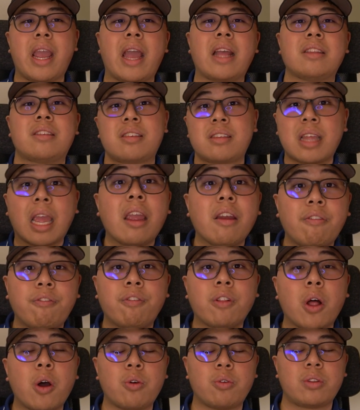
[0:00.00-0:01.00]
And stay
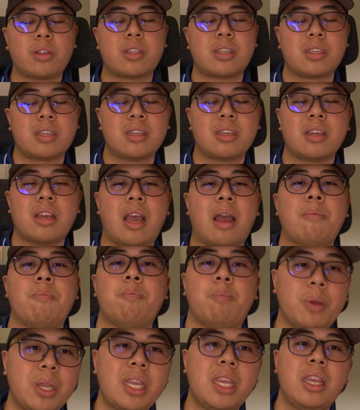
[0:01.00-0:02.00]
afloat
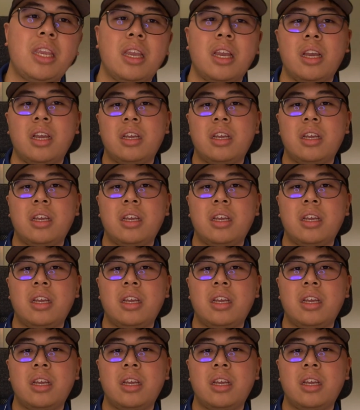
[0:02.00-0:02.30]
and be